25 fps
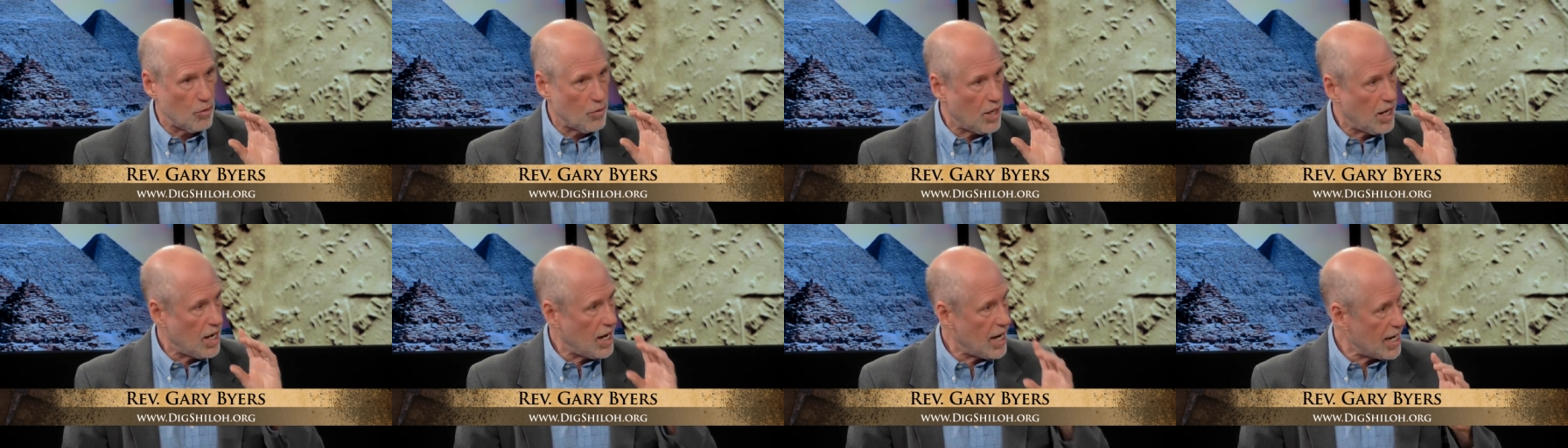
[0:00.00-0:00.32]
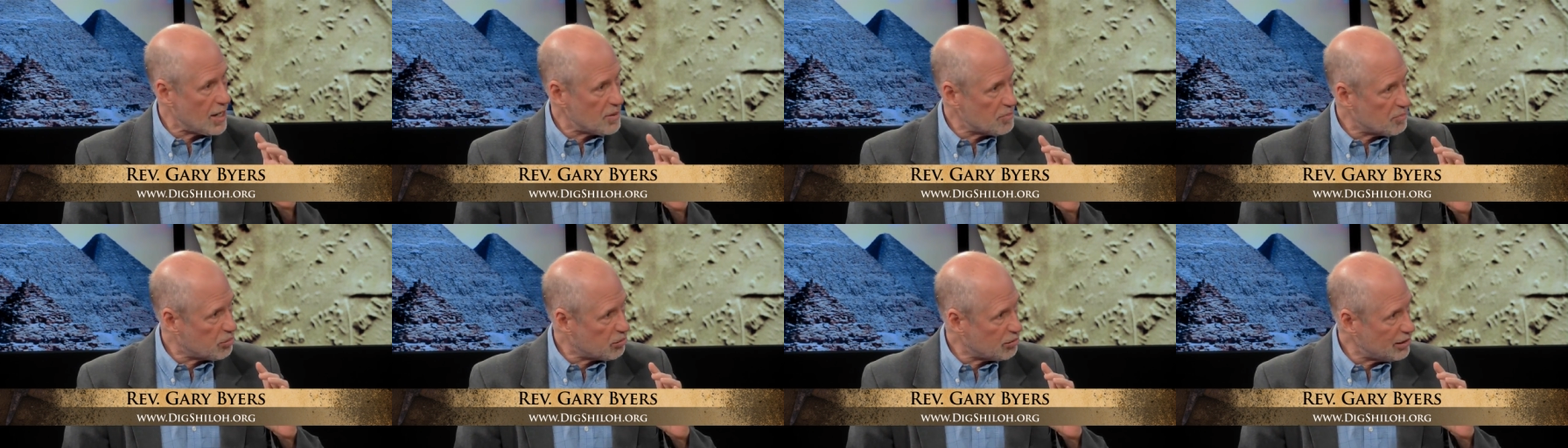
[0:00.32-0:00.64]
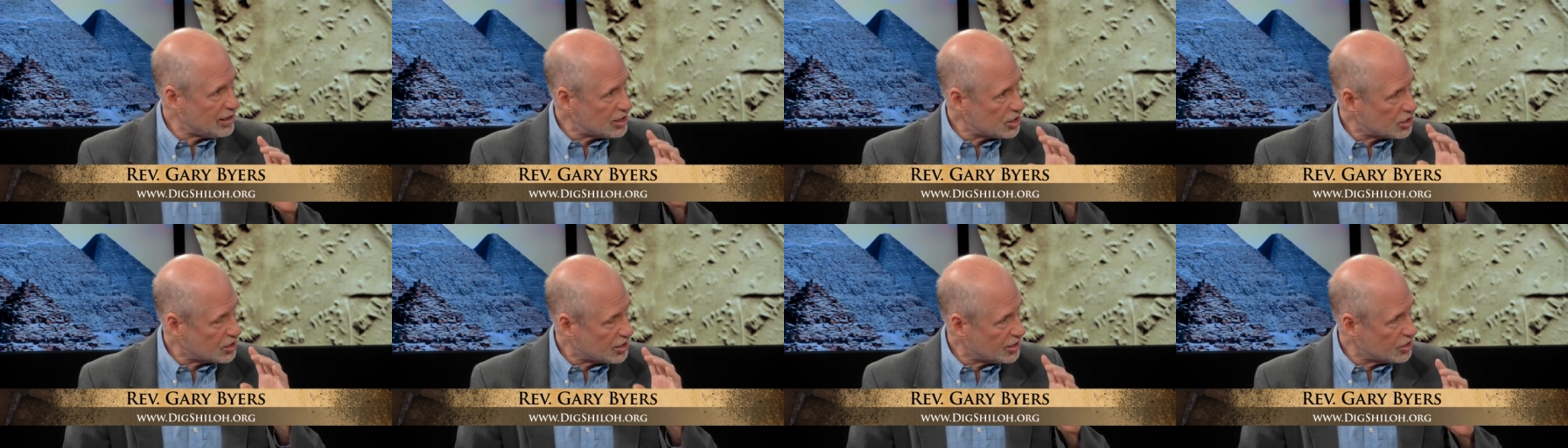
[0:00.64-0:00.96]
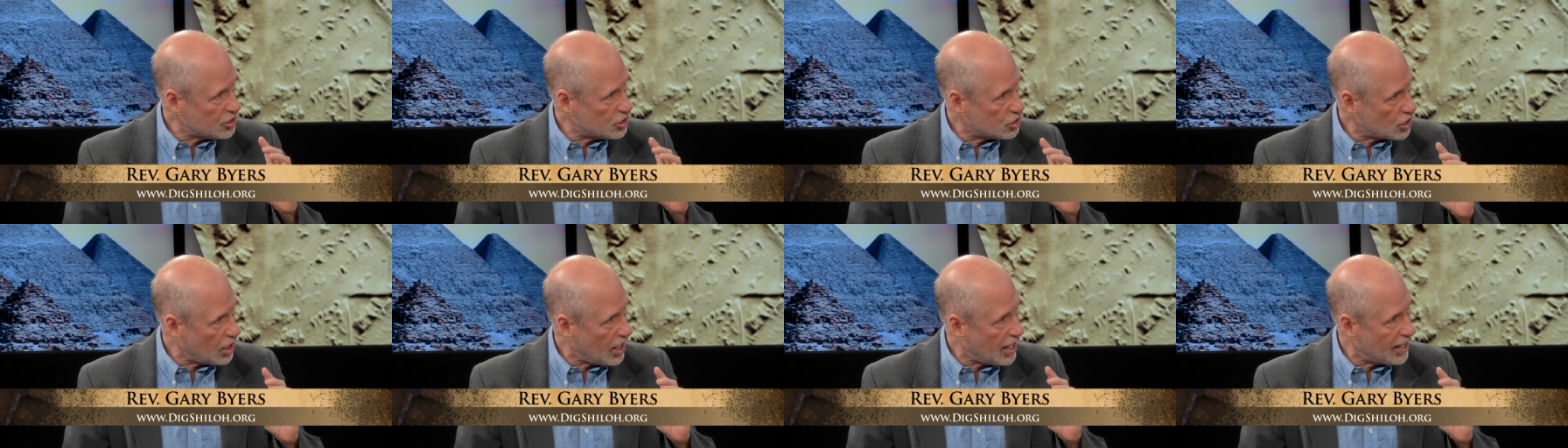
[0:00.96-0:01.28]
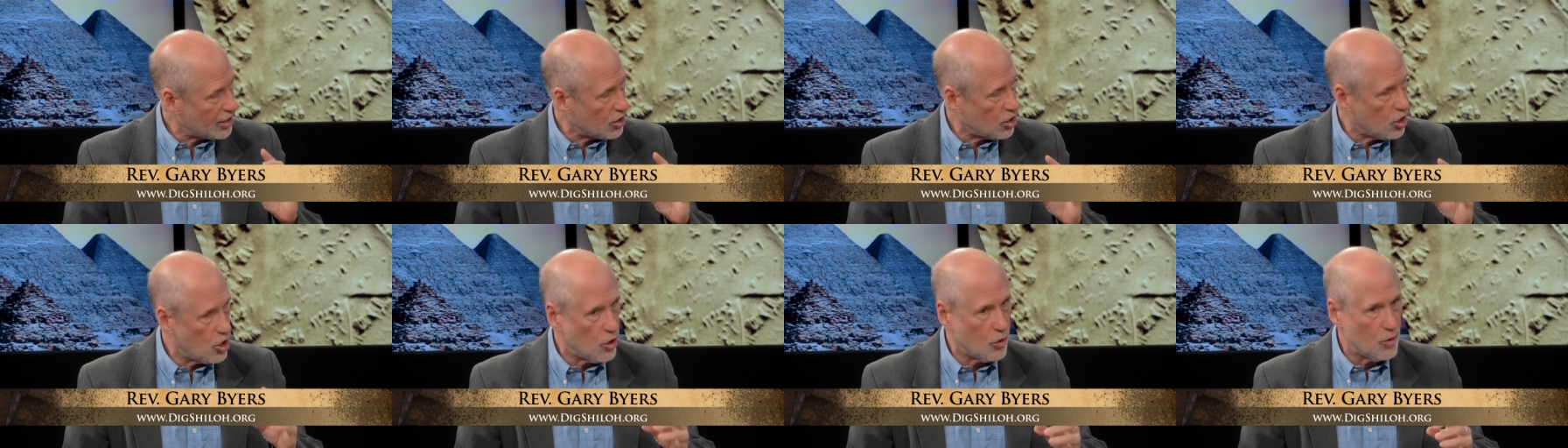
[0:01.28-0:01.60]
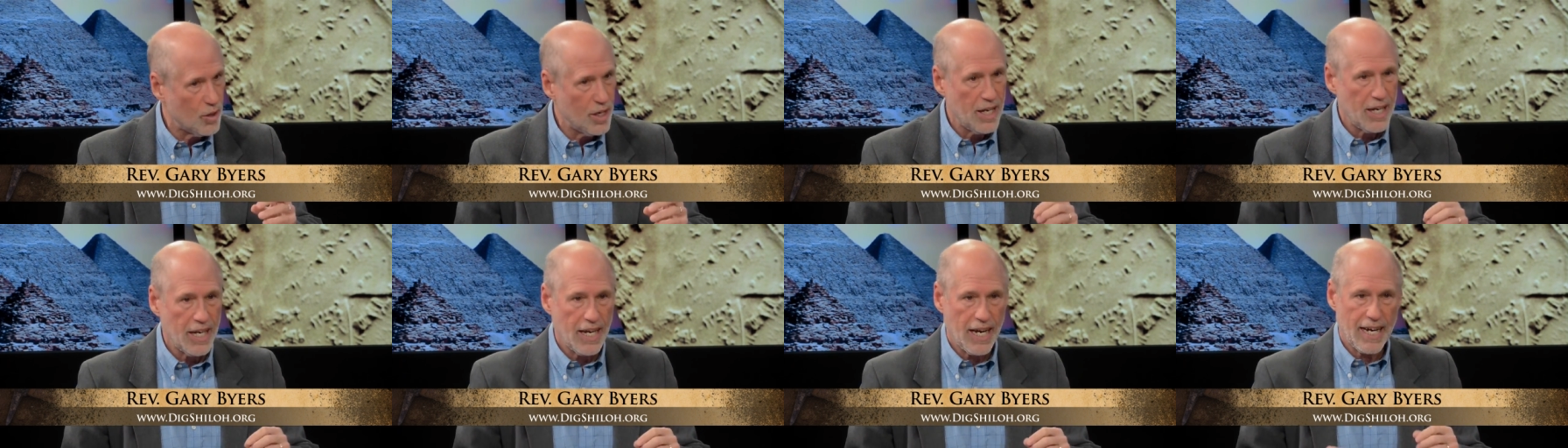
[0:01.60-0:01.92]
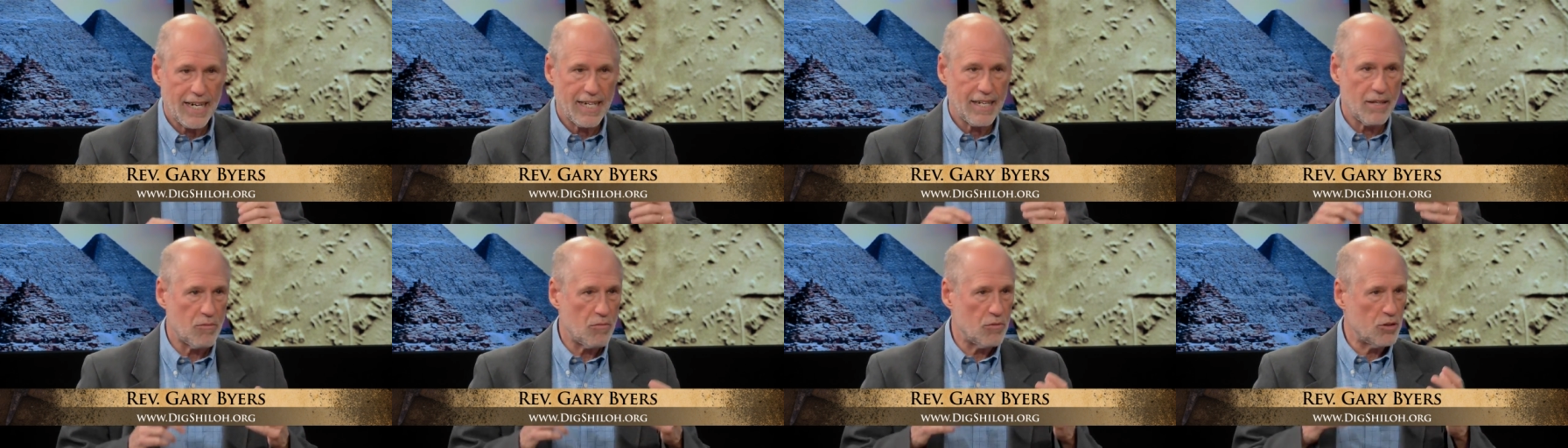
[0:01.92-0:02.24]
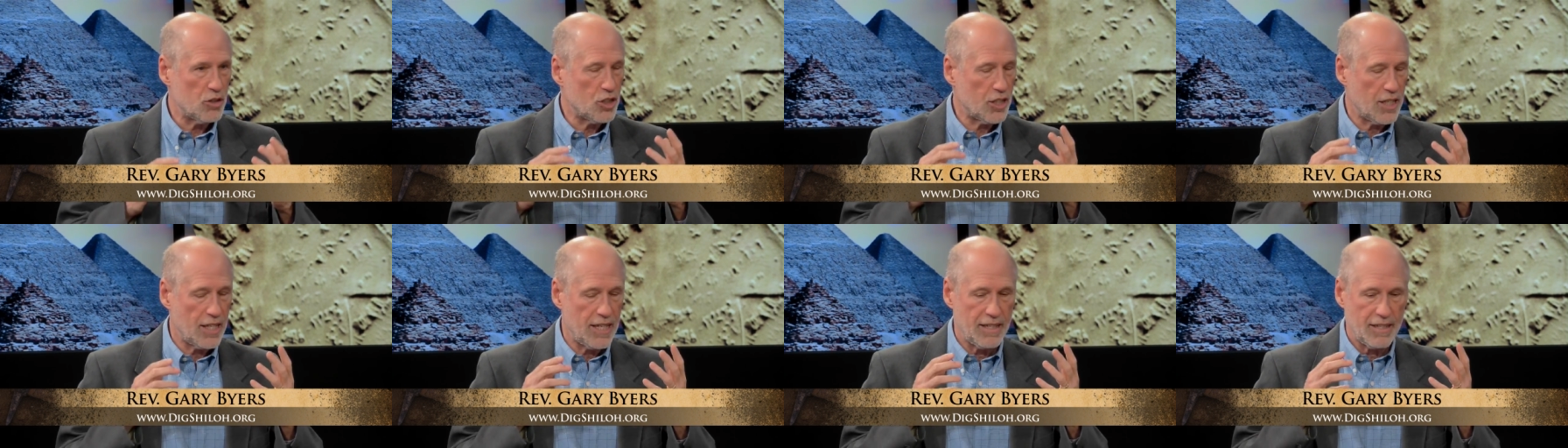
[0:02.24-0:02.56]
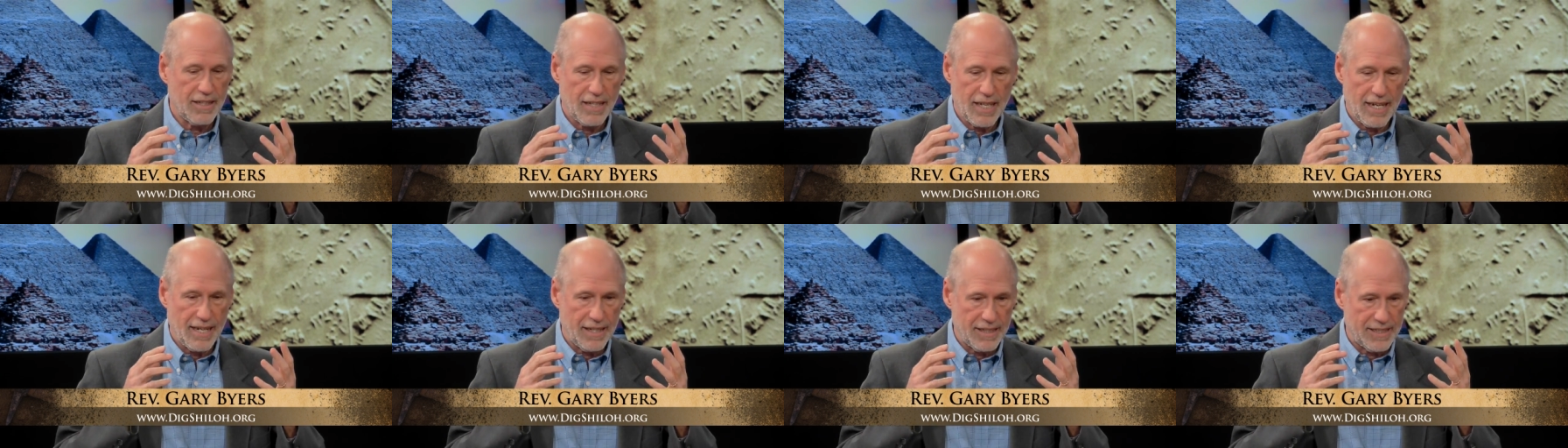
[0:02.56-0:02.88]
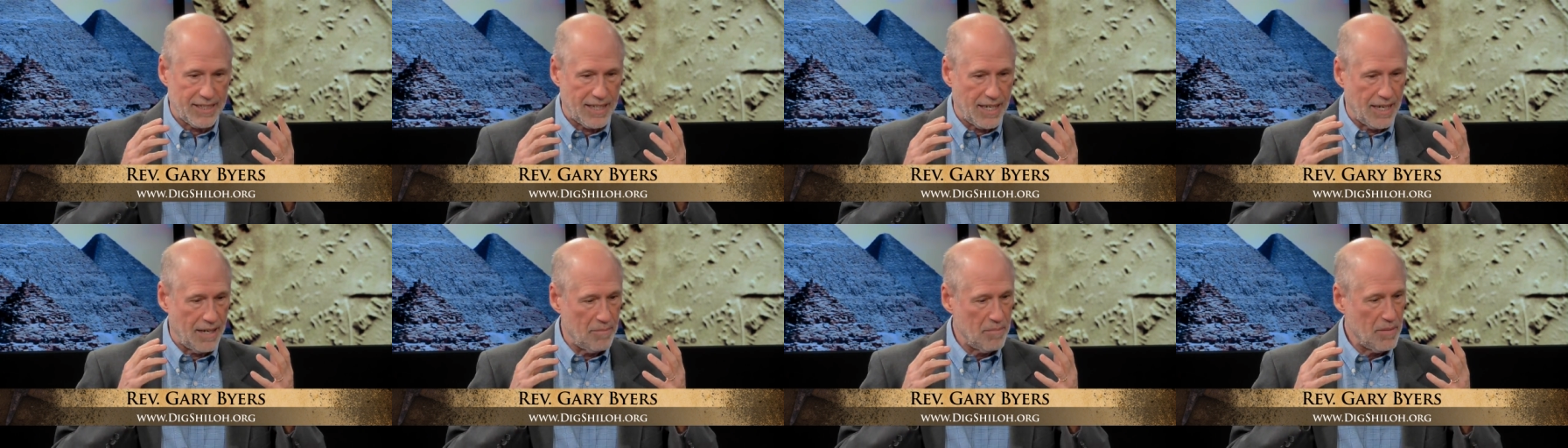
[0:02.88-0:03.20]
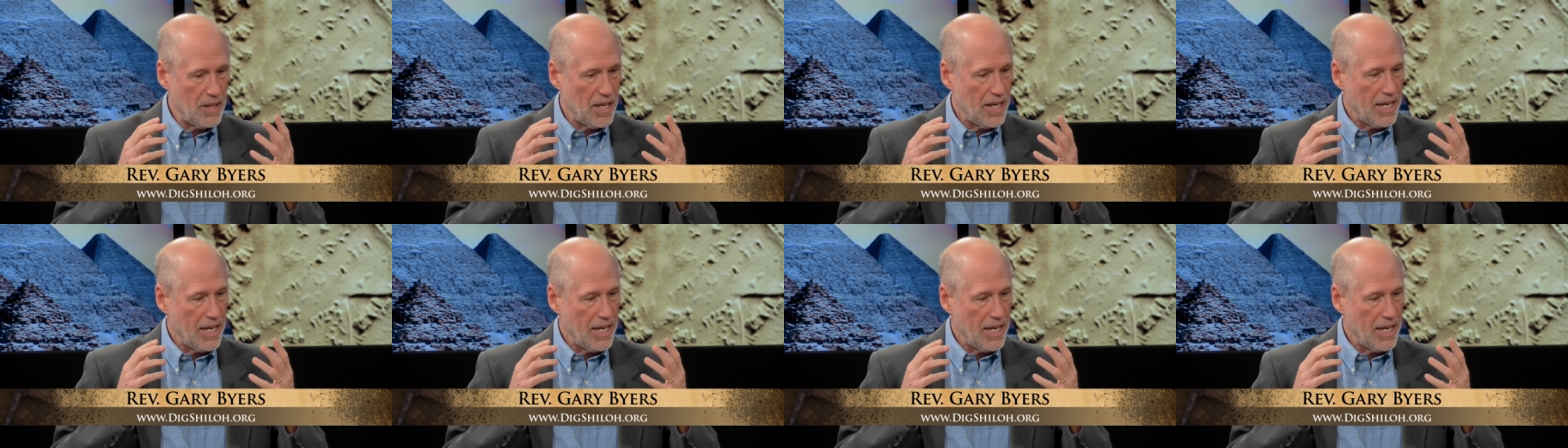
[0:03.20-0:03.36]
the high priest at Shiloh, and it was it it uh,